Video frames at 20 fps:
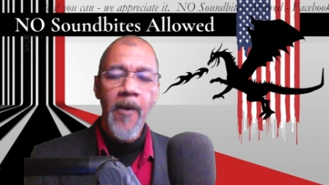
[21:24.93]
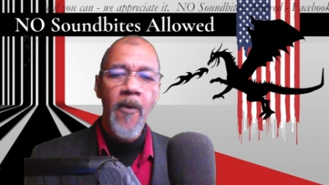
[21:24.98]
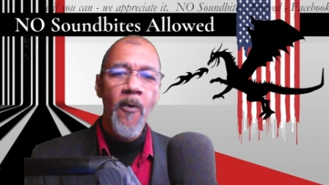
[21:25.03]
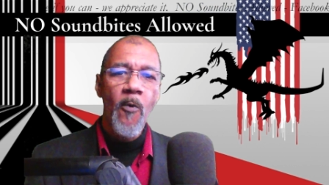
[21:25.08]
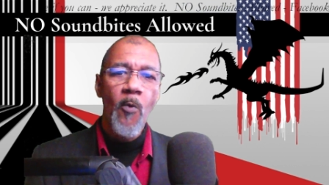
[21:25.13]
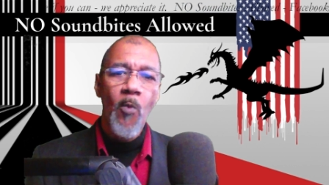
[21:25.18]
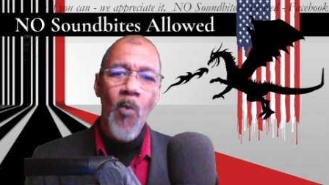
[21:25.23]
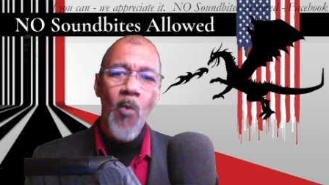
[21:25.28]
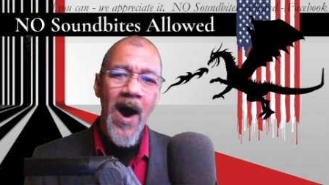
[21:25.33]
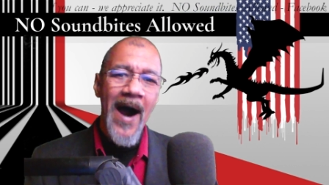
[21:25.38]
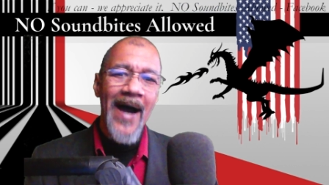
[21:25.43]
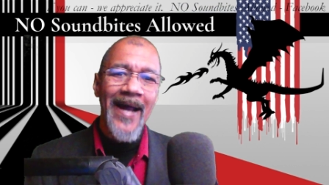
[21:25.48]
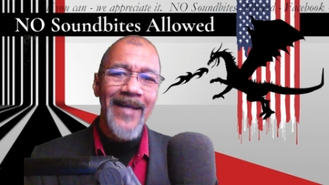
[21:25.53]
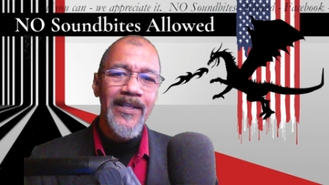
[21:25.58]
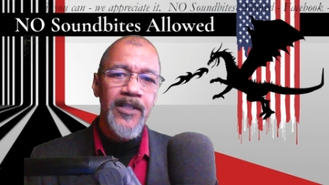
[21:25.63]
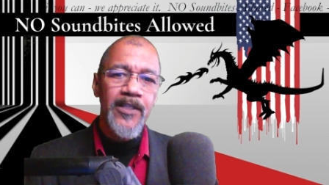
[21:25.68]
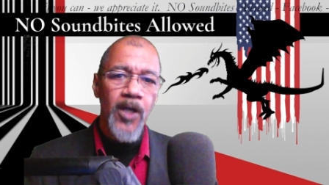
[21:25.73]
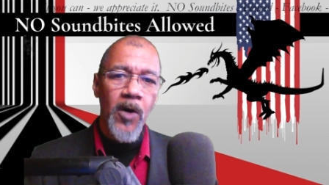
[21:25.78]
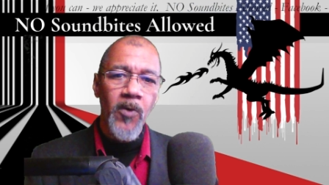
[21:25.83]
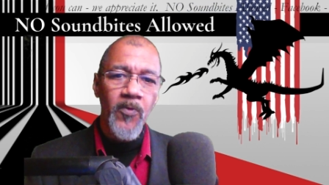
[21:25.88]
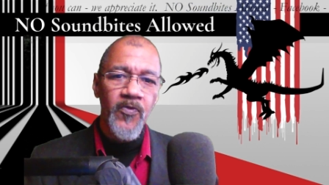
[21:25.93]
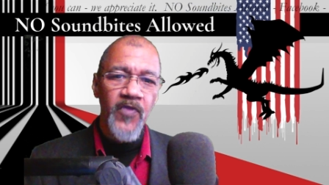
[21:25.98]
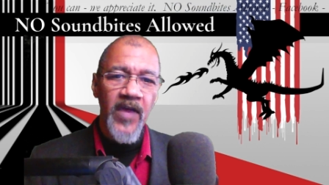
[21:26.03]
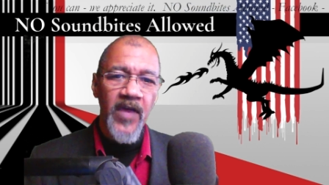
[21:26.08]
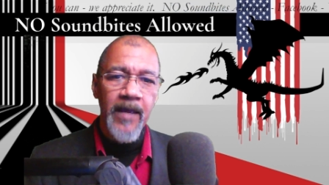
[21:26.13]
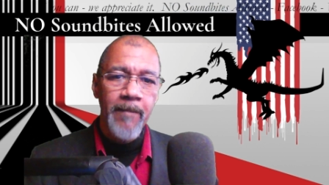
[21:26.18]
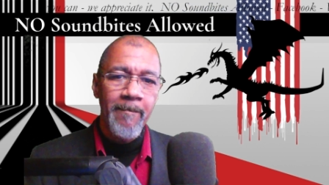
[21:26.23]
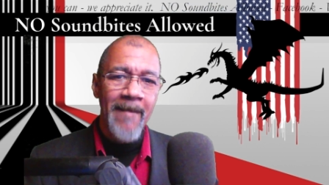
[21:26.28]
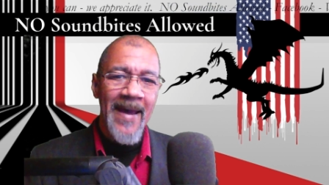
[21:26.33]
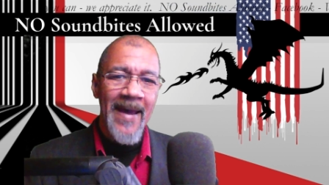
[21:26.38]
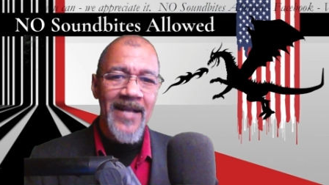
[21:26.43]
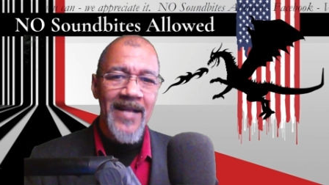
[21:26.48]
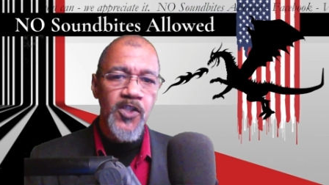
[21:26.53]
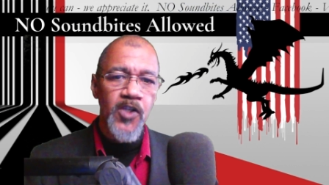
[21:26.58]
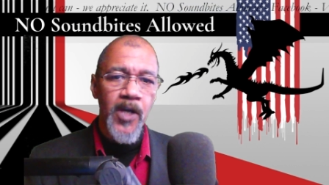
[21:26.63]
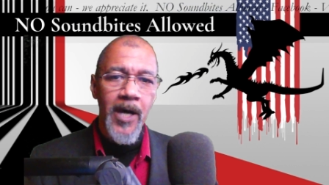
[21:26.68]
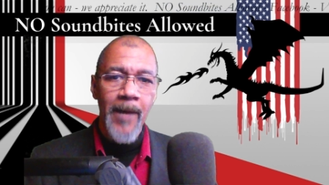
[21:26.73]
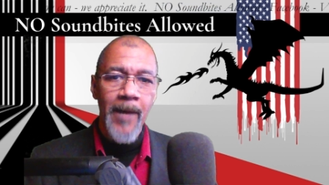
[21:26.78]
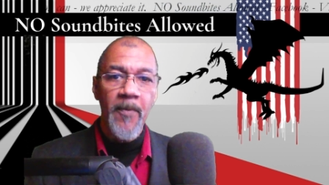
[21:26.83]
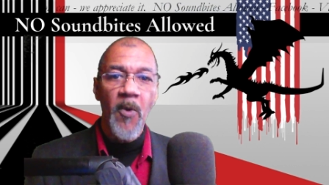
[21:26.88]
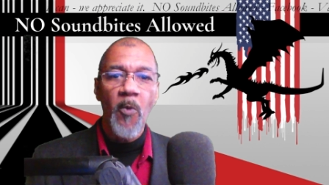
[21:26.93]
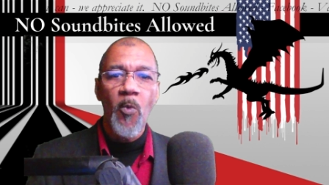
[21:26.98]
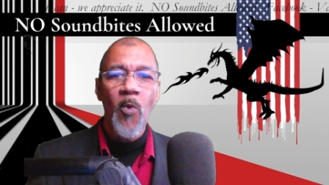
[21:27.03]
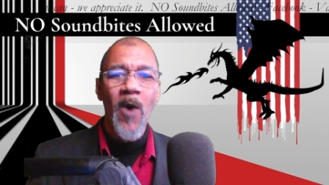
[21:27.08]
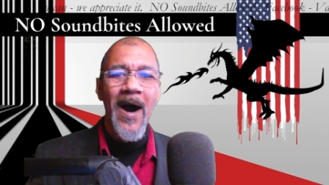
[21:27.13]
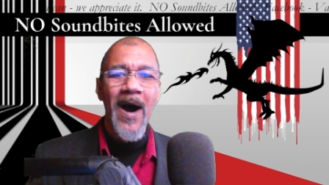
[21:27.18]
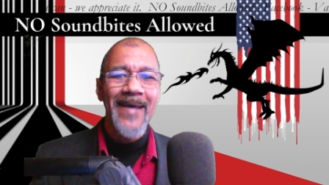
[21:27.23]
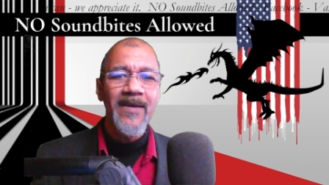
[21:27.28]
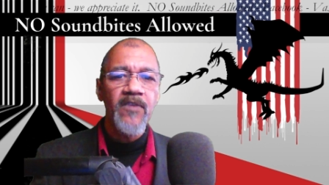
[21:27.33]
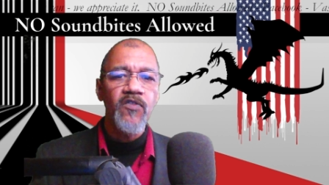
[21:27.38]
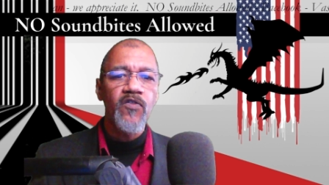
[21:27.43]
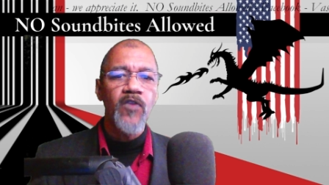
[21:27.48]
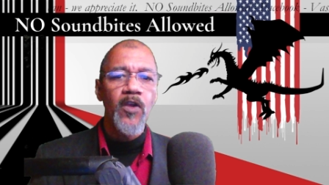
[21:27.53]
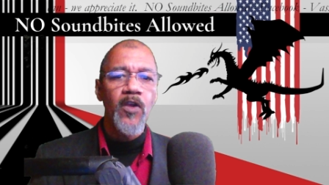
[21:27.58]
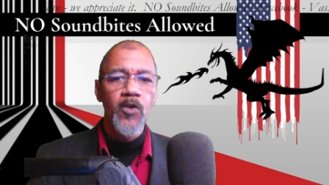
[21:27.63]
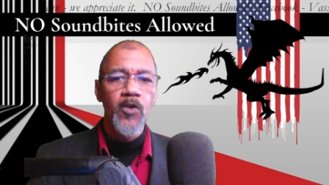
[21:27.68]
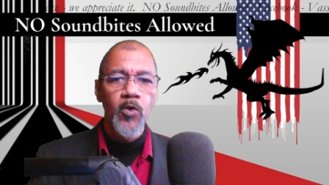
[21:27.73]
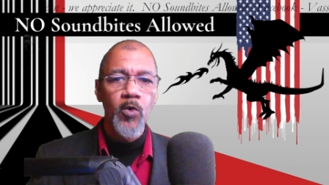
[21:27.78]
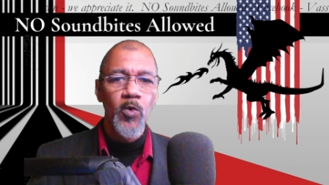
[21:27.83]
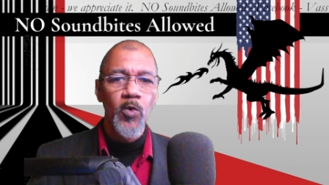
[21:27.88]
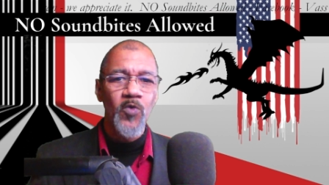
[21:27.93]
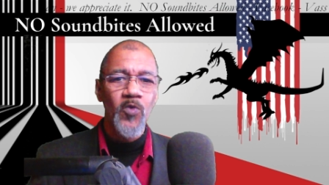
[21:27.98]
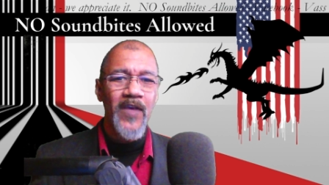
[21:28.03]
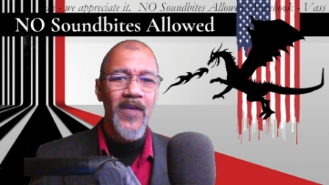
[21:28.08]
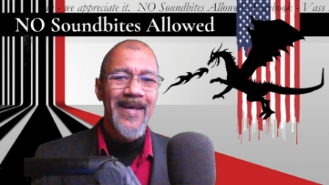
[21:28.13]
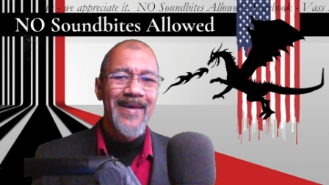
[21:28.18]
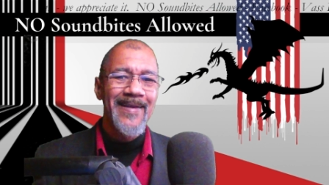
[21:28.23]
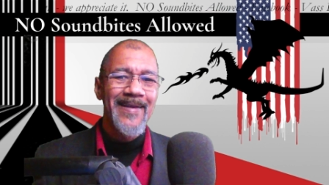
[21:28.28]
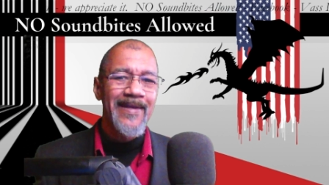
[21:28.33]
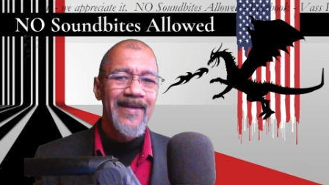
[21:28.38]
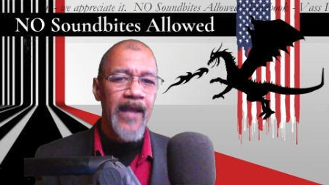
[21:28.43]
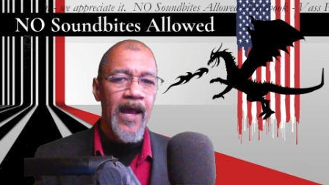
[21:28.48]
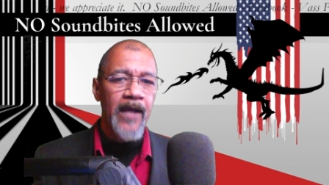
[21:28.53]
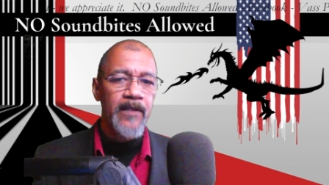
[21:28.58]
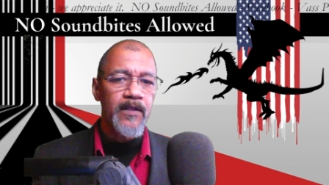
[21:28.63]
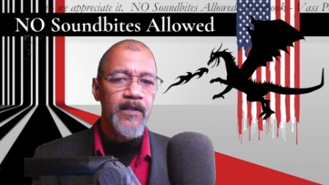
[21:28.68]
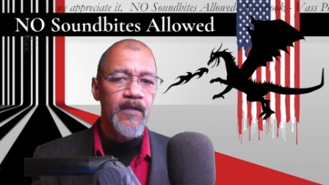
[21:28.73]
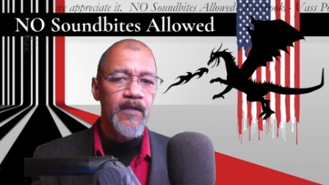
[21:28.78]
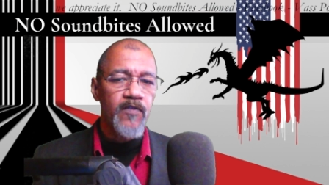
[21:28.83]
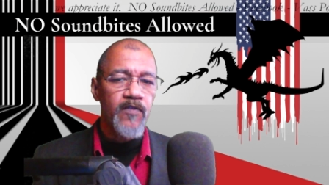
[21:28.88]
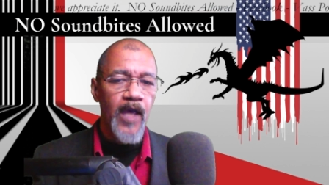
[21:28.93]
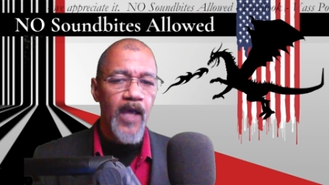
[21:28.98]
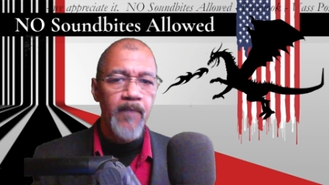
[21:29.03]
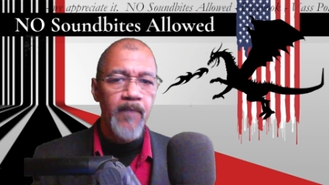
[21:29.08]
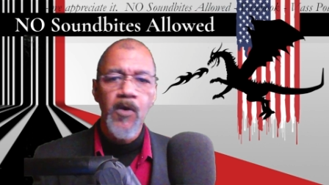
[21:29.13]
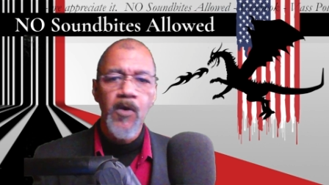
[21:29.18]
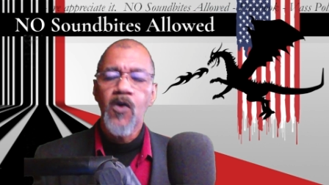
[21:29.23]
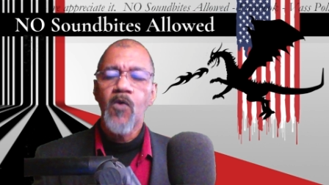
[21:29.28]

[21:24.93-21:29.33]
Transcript: Why don't they match up? Why is the news not the same?